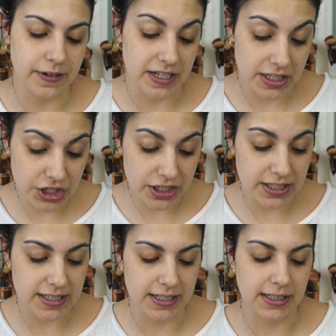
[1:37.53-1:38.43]

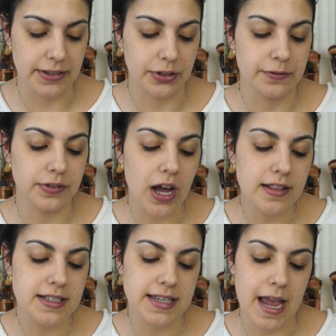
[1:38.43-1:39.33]
conditions to deliver
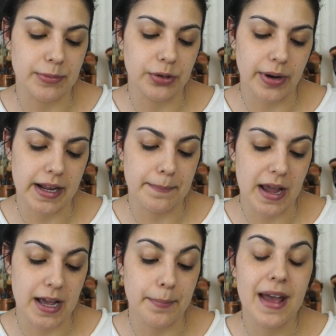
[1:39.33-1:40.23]
flawless camera ready
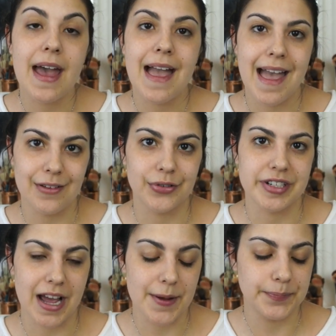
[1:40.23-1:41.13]
makeup every
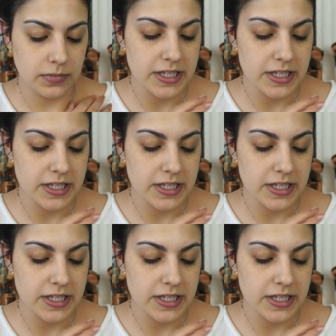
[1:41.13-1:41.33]
time.